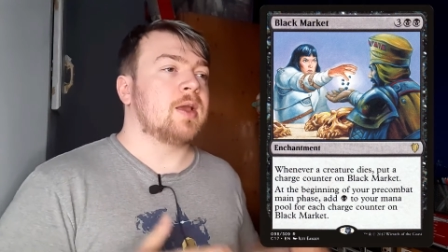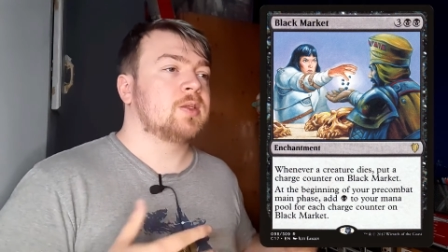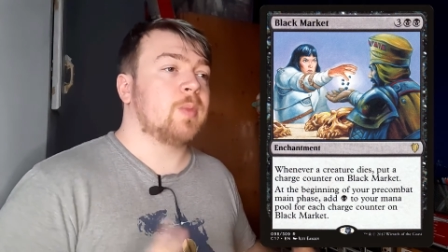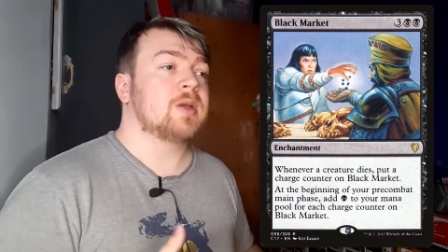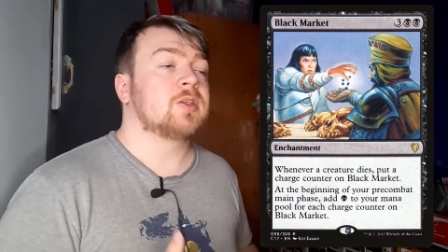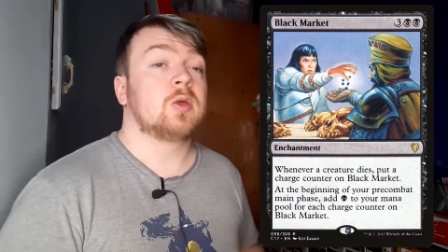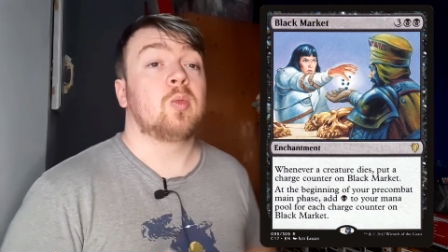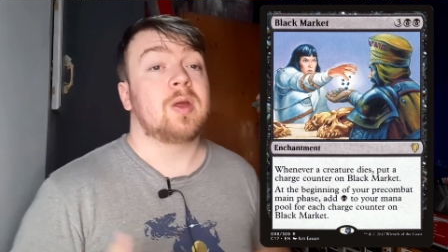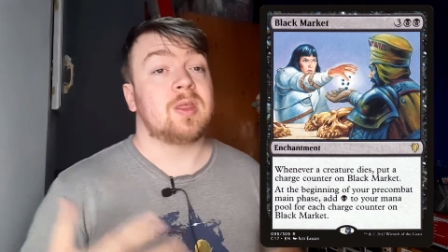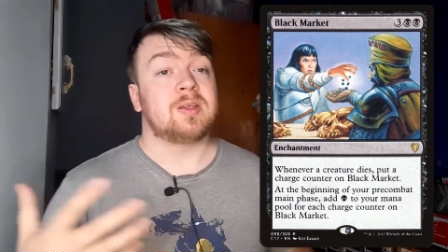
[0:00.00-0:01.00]
especially
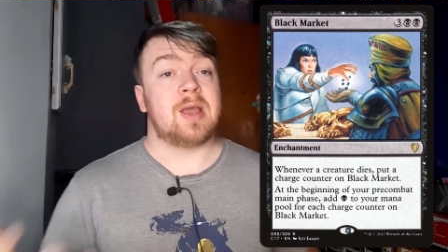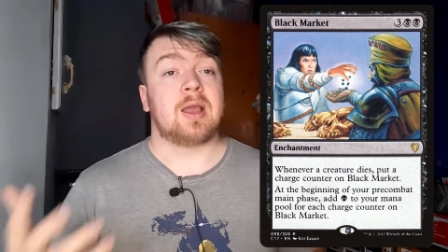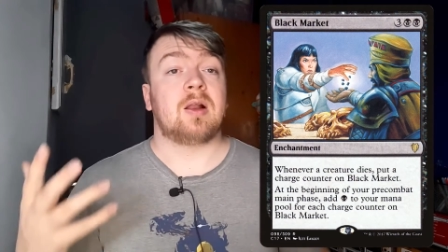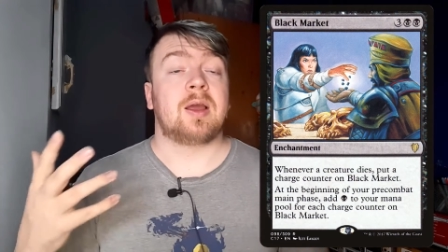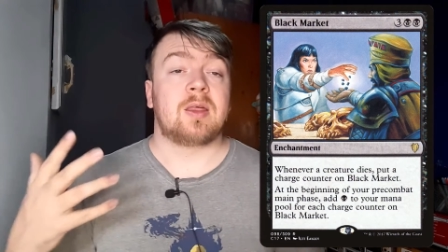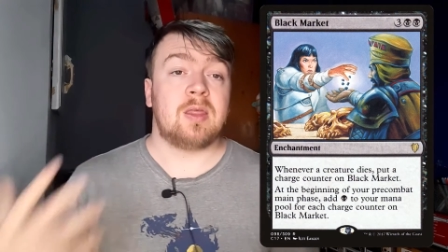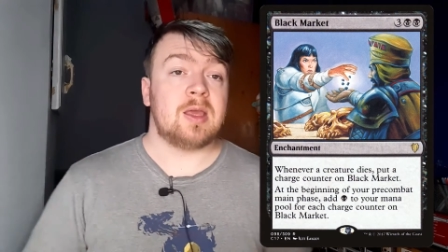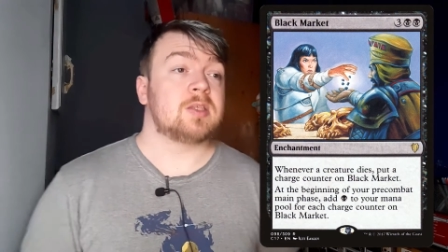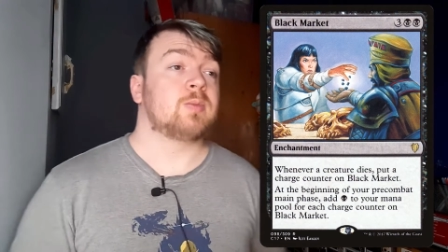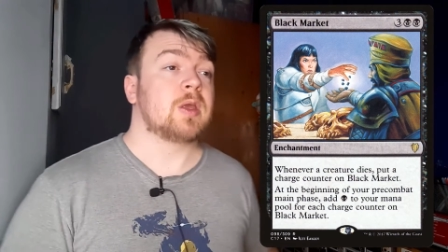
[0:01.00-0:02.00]
with a deck like
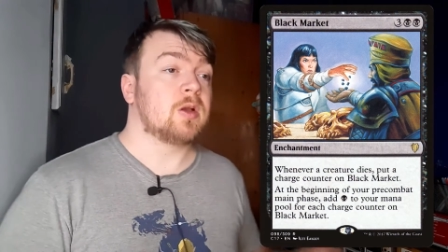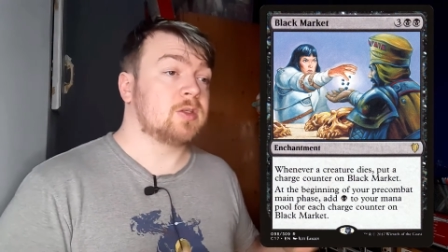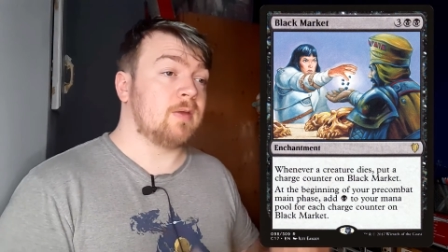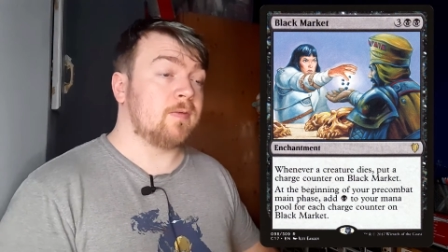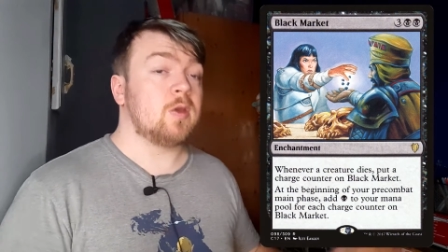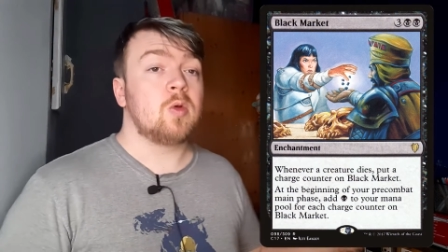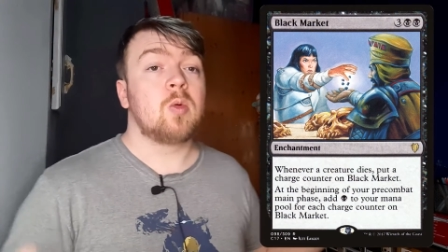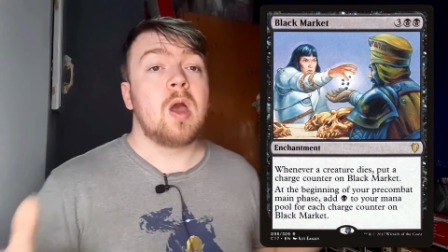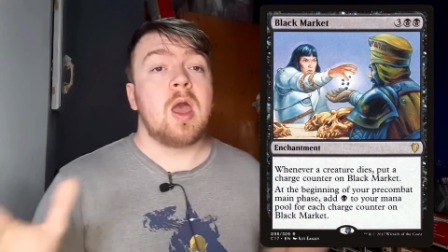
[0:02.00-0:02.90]
this, because if you